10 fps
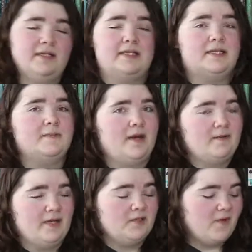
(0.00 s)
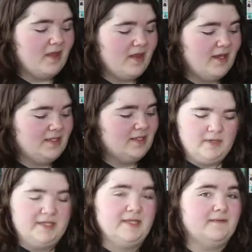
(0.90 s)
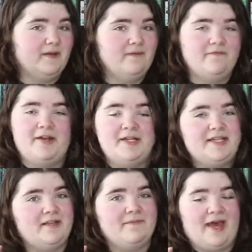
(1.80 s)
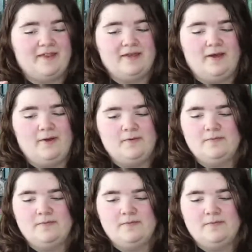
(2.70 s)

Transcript: is inspired by Twilight. This is from Fairytale Bath Co.